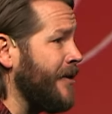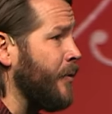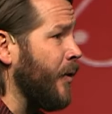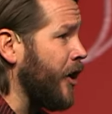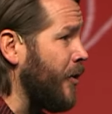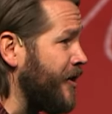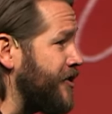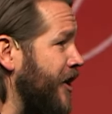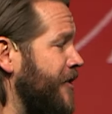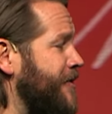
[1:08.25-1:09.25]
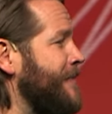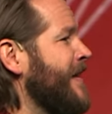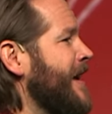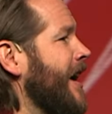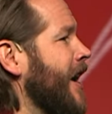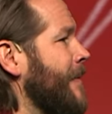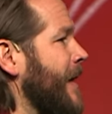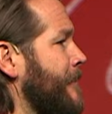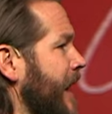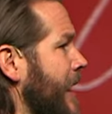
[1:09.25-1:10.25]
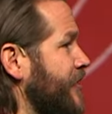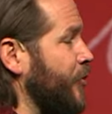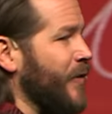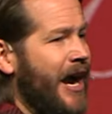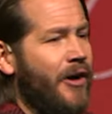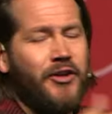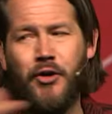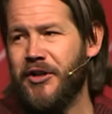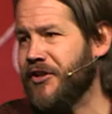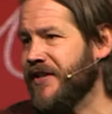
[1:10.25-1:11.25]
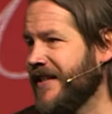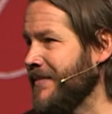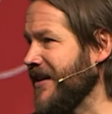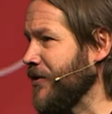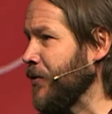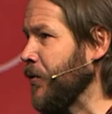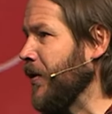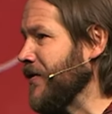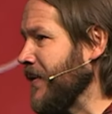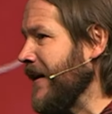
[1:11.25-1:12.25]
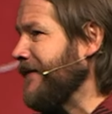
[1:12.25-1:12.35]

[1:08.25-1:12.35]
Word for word: and we weren't going to church, um, but I was around Christians in my school. I was around